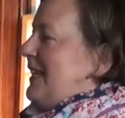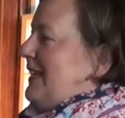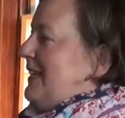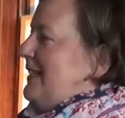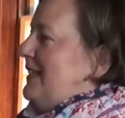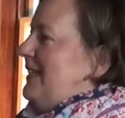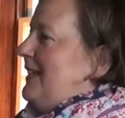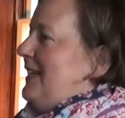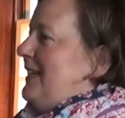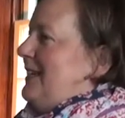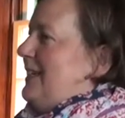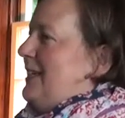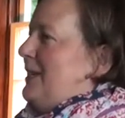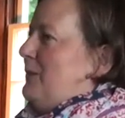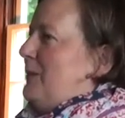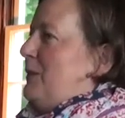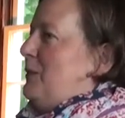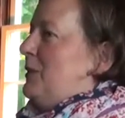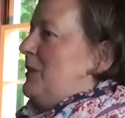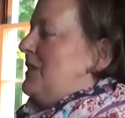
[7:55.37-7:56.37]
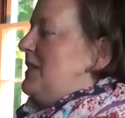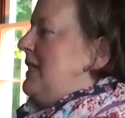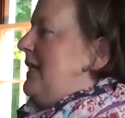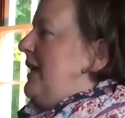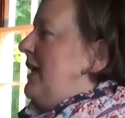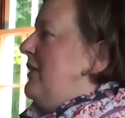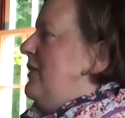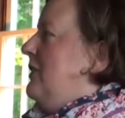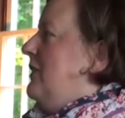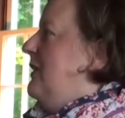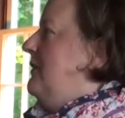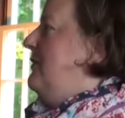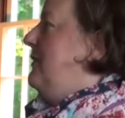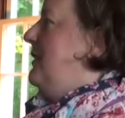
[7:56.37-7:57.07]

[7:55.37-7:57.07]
And and can we work together on